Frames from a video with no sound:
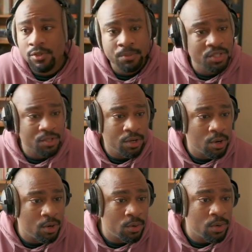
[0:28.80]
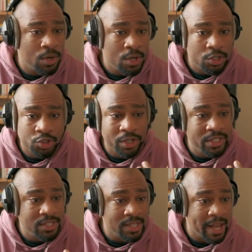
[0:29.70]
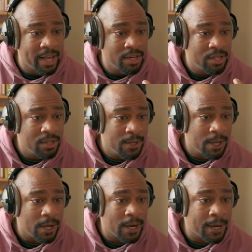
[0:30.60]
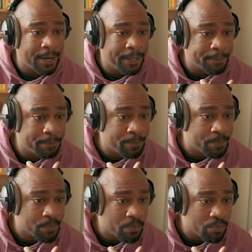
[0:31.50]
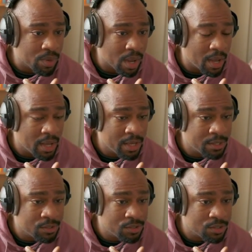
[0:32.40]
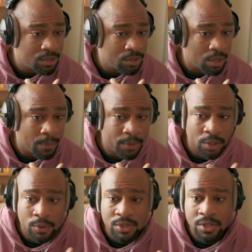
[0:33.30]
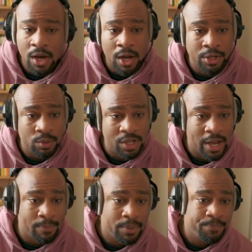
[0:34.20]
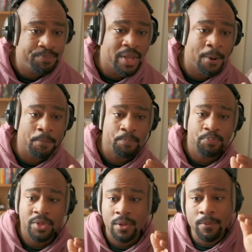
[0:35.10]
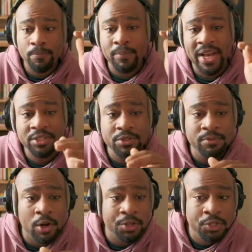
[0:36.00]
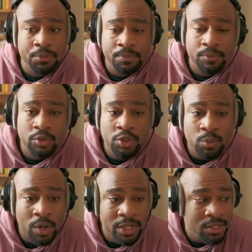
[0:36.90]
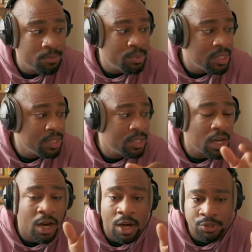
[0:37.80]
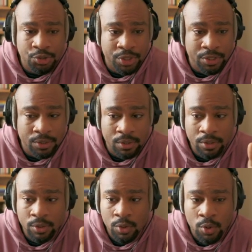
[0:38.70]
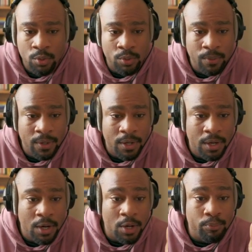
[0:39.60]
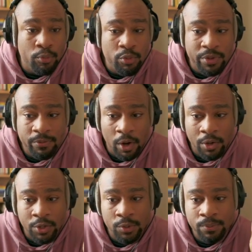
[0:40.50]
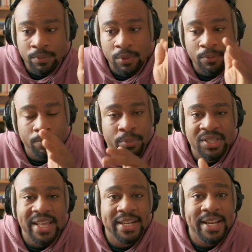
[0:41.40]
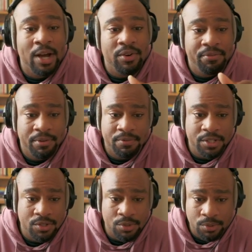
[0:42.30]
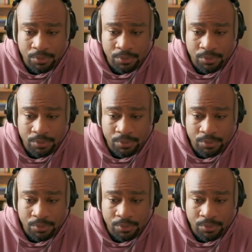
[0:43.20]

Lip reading: I'm just gonna go straight into that. Um, and I'm gonna go into the audio tab. Now, master volume, you want it to be 100. Cool. Movie volume, put that down to 52.